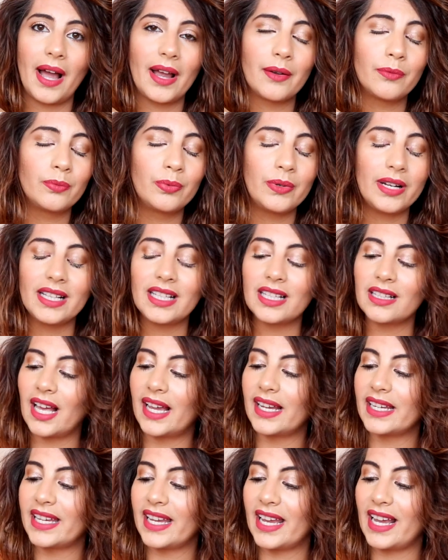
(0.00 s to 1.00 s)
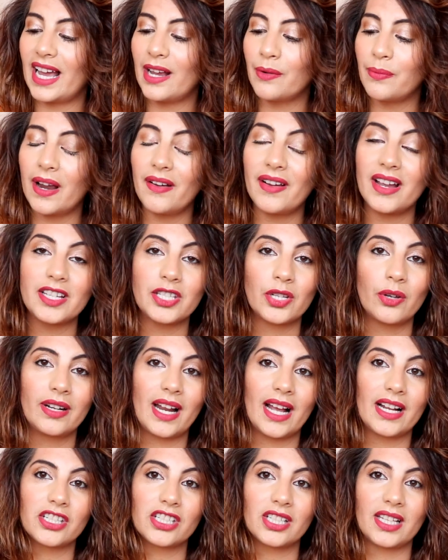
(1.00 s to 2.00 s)
I really like it. I wear it a
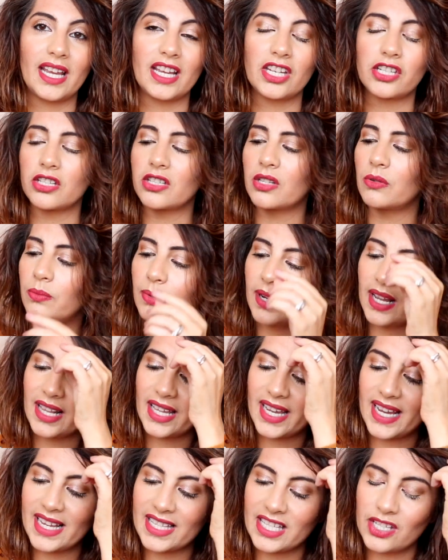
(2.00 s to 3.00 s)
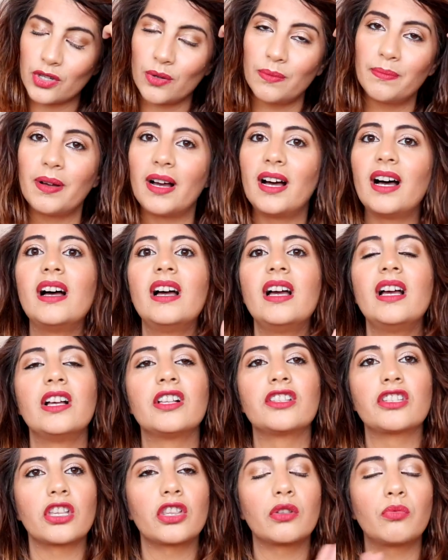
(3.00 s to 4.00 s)
ton actually. It's just a really easy jumper
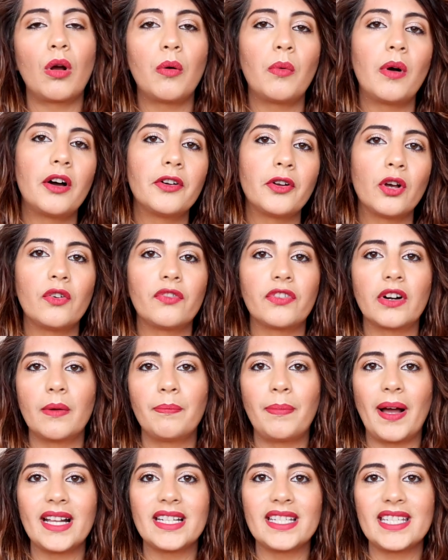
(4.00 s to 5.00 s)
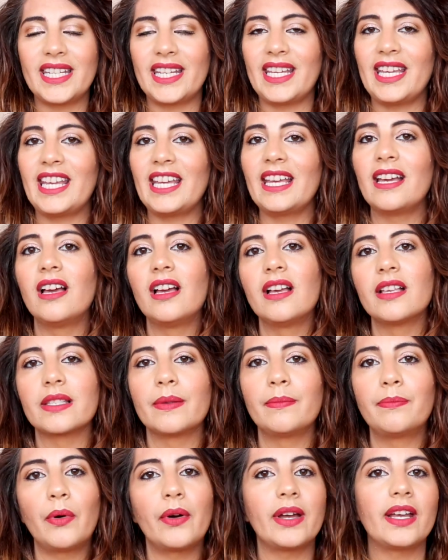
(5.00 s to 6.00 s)
to throw on over a band tee,
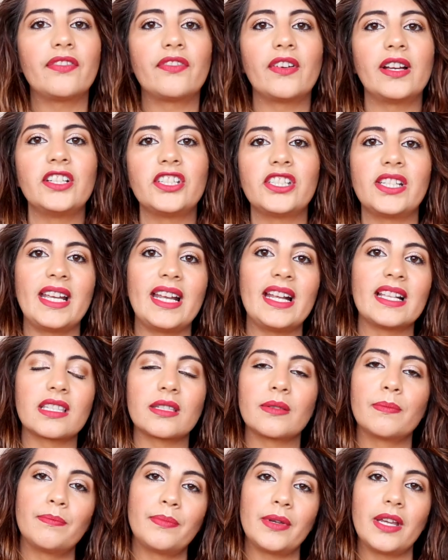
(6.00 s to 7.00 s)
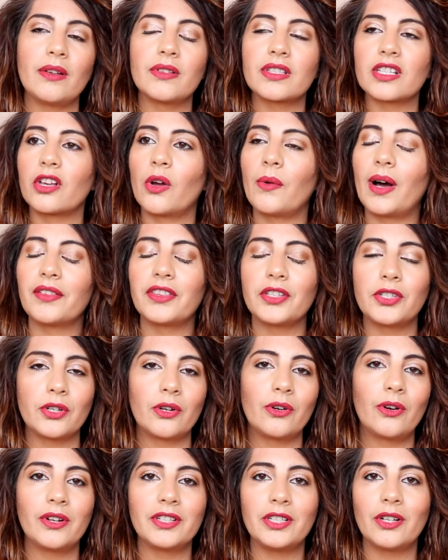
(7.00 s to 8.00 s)
some boyfriend jeans, some boots, go out the
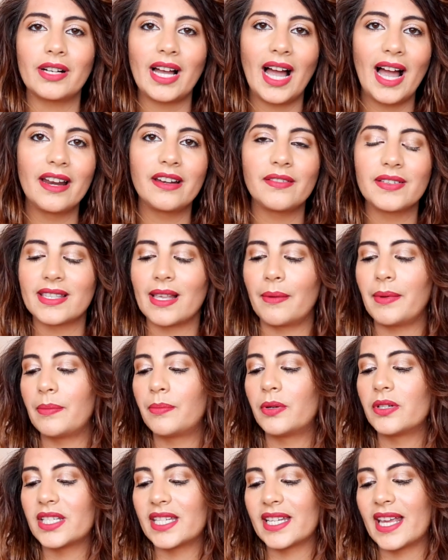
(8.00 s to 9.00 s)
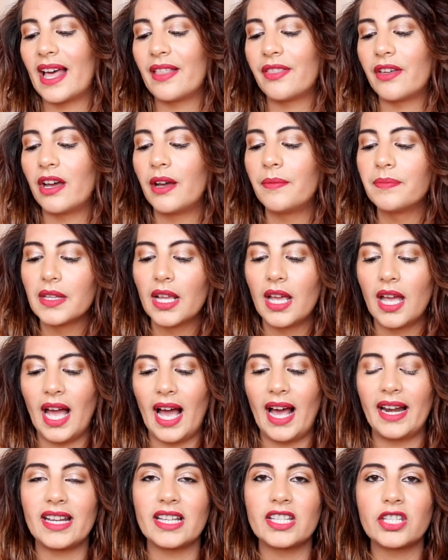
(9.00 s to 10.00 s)
door, and you're kind of semi put together,
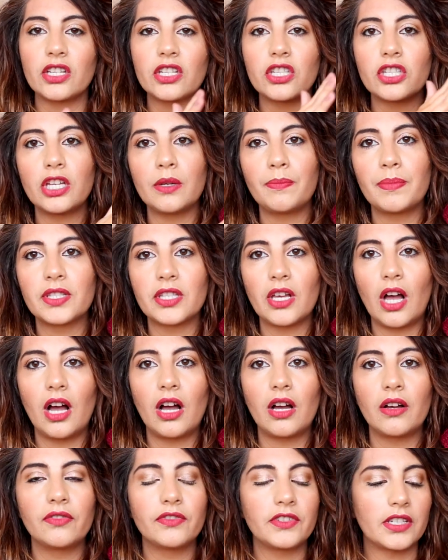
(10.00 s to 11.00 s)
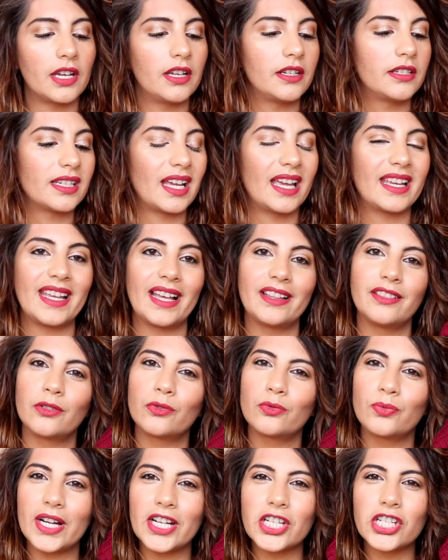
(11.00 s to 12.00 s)
and it's just super soft, and again,
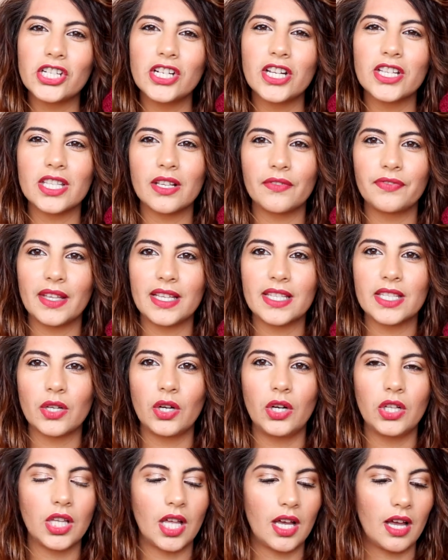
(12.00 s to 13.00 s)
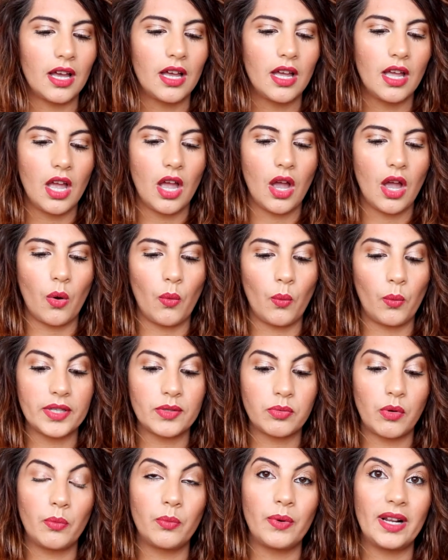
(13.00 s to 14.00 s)
the richness of this colour
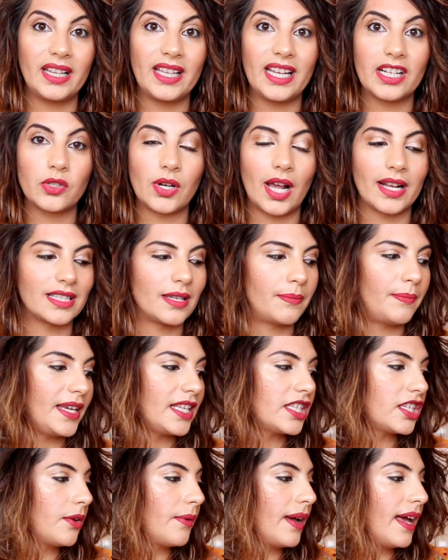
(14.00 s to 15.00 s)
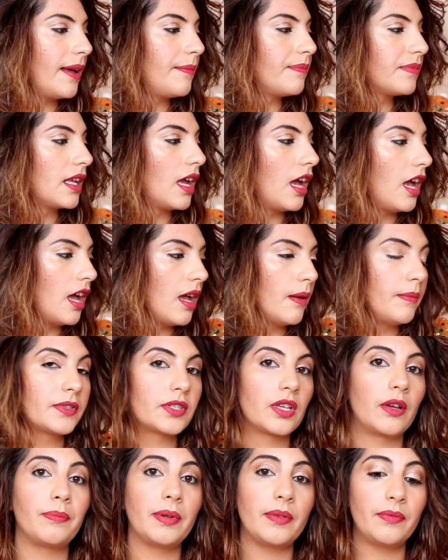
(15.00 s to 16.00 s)
was what really attracted me to it. Um,
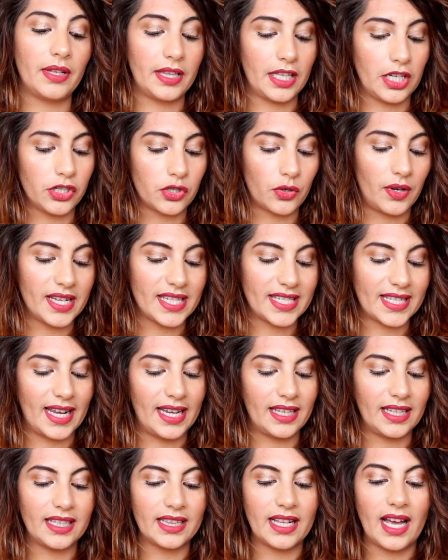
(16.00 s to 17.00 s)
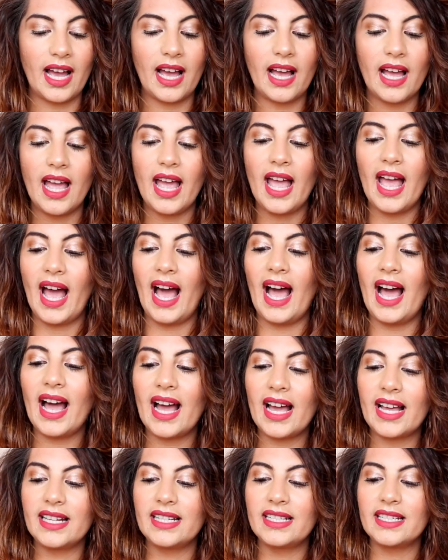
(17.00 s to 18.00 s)
so I've been really enjoying styling that.
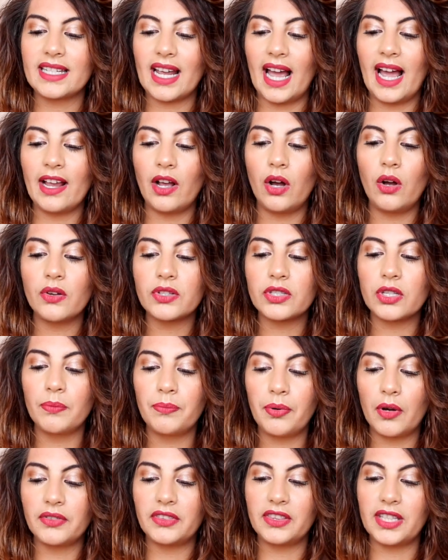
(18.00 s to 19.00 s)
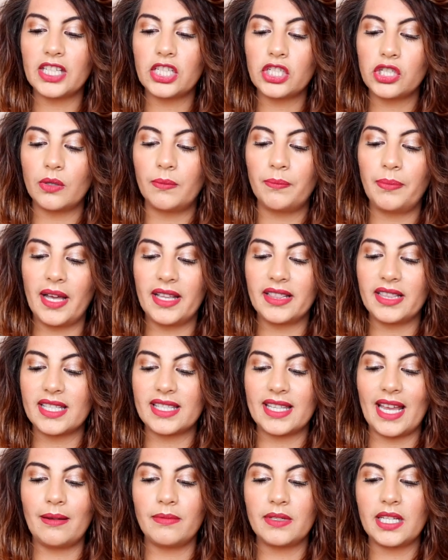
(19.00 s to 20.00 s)
And I also bought this jumper at the
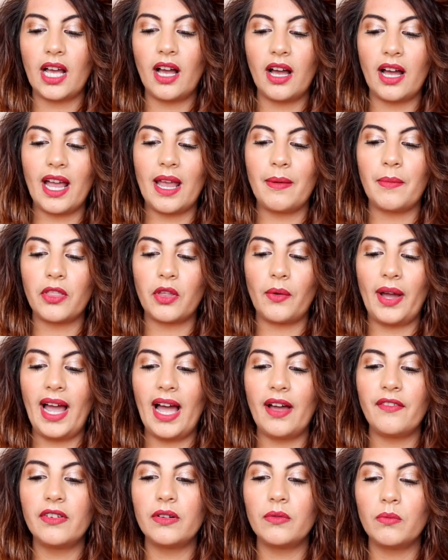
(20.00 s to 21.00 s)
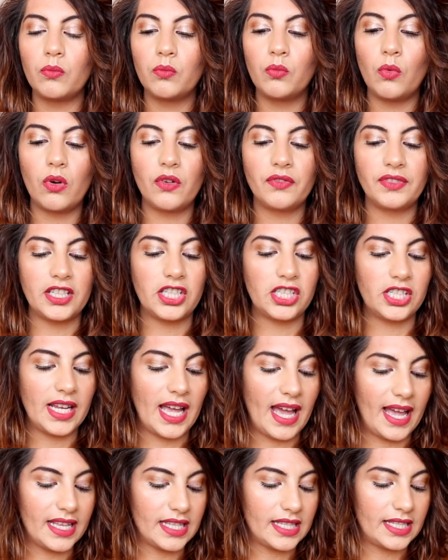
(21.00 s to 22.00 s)
same time, although I haven't worn this
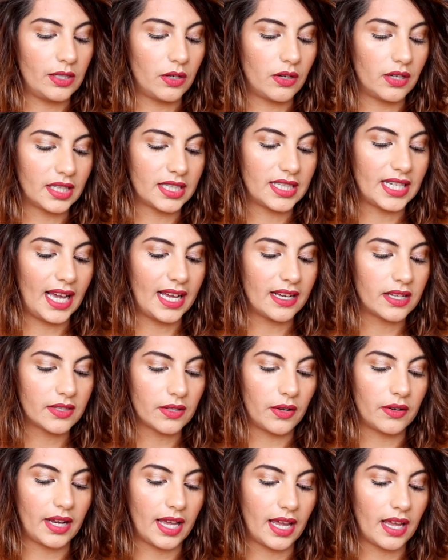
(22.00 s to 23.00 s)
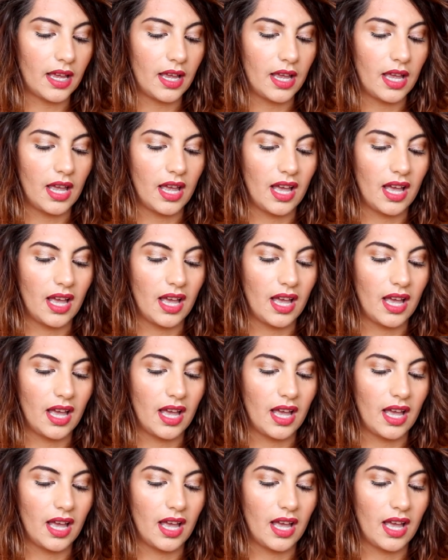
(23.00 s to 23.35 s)
yet, it's still got the tags on it.